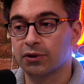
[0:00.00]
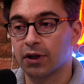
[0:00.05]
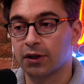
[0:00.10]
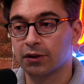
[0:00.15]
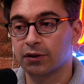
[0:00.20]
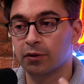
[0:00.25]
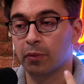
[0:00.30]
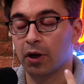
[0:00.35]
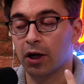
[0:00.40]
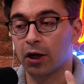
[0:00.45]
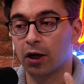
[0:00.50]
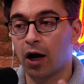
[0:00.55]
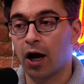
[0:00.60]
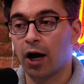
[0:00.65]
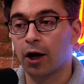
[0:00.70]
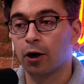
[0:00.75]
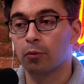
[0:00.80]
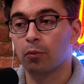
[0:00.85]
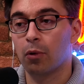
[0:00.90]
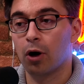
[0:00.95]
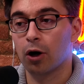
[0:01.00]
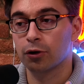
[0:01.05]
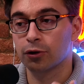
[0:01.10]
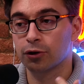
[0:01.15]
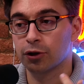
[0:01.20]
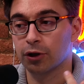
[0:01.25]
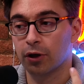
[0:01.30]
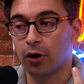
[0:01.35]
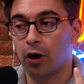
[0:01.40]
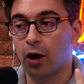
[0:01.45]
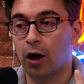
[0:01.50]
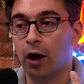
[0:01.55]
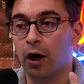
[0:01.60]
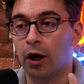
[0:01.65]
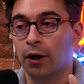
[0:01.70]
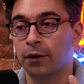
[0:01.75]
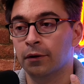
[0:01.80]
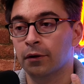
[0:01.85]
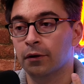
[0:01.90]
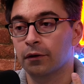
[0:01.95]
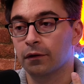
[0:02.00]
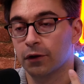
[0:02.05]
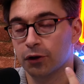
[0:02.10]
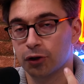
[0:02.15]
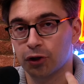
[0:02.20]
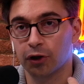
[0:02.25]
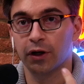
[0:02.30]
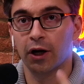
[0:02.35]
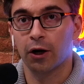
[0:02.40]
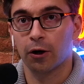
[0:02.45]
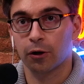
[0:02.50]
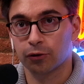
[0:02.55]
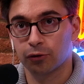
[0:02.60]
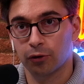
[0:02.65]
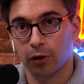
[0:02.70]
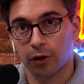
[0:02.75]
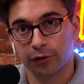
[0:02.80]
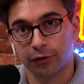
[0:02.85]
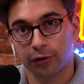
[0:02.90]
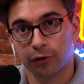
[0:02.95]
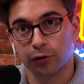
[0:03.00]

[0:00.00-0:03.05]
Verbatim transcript: tend to make higher margin on the generic drugs.